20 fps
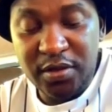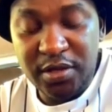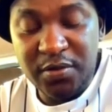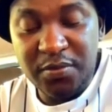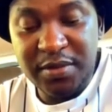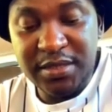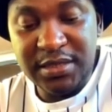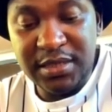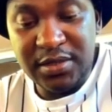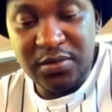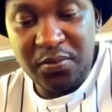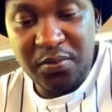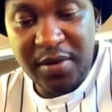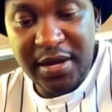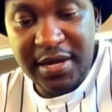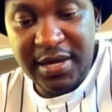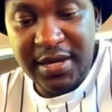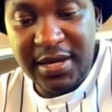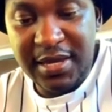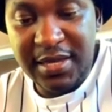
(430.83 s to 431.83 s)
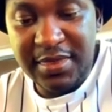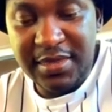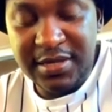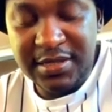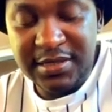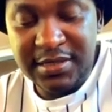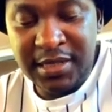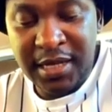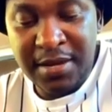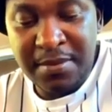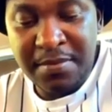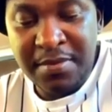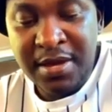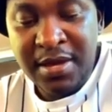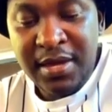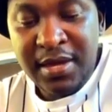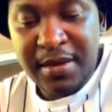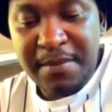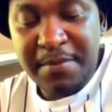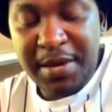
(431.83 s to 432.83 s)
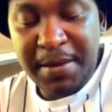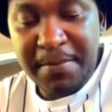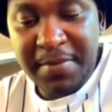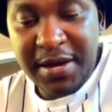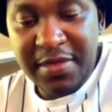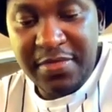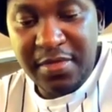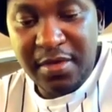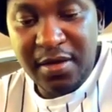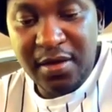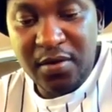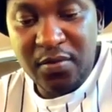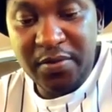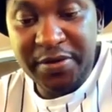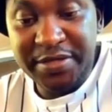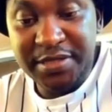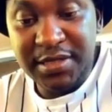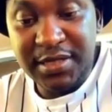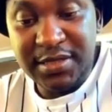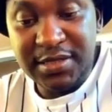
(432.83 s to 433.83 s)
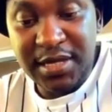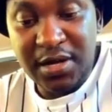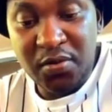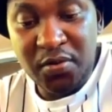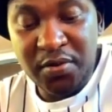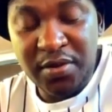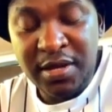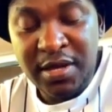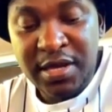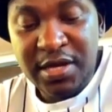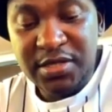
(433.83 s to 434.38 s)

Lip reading: He was at work at that time. My mother was in town.